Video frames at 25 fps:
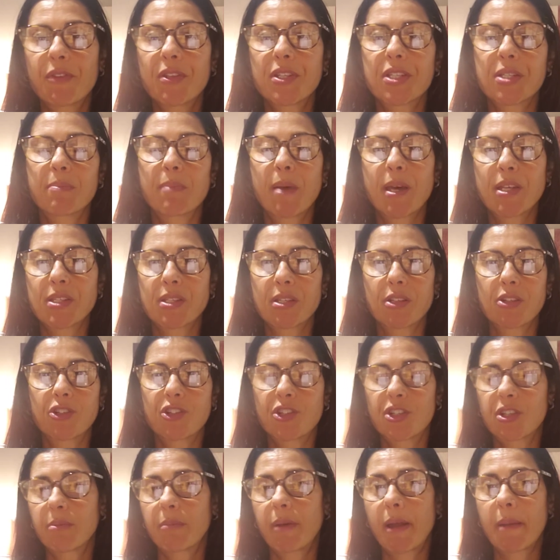this
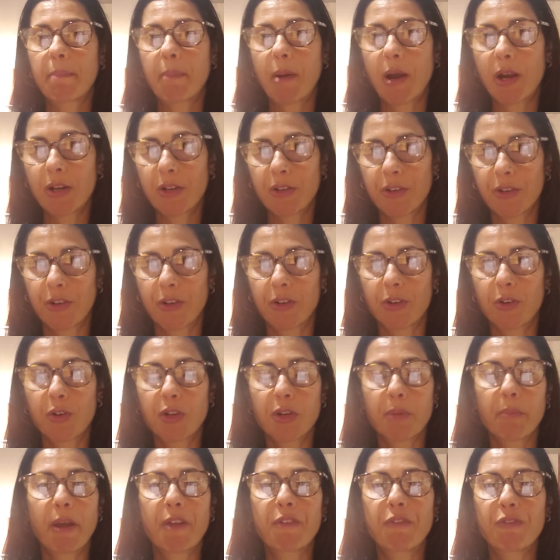message to my partner or
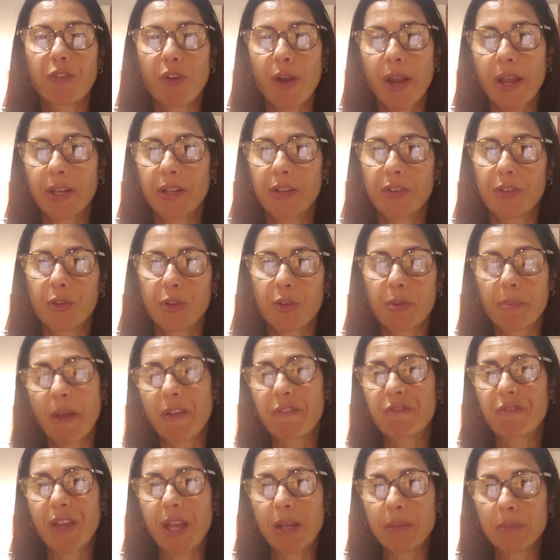to my friend or my
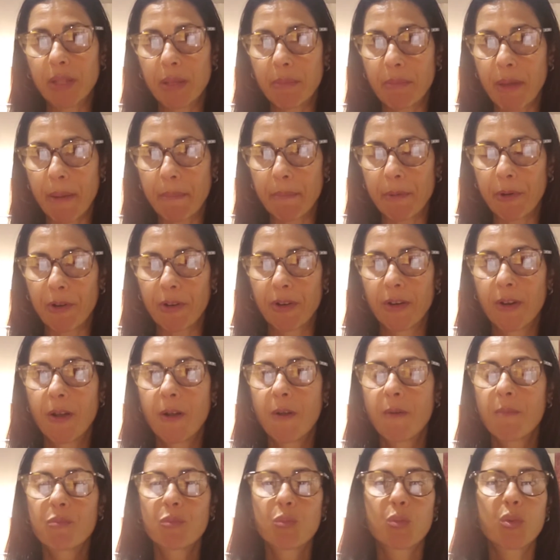family member
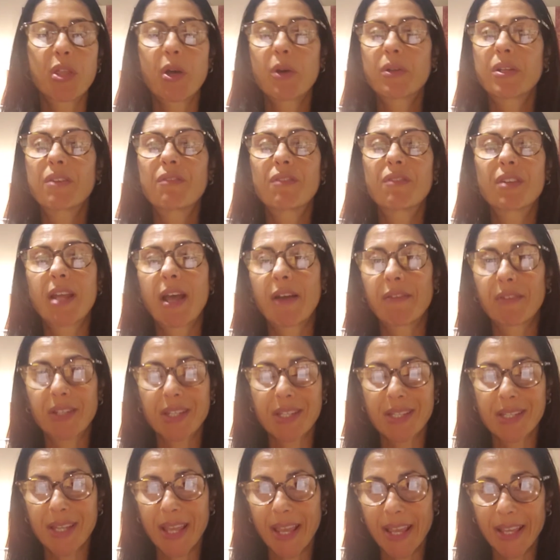without even having to
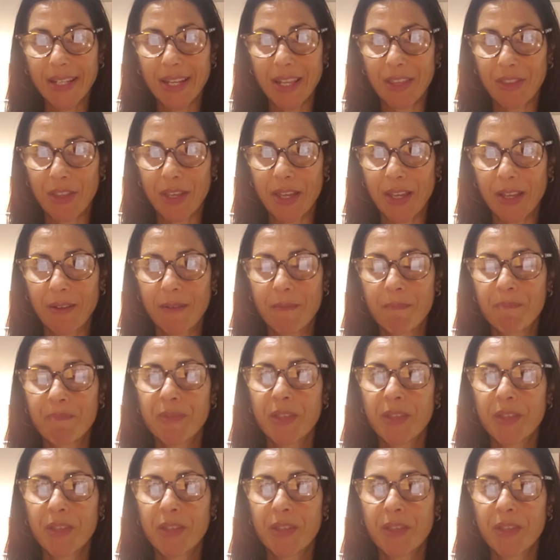say anything.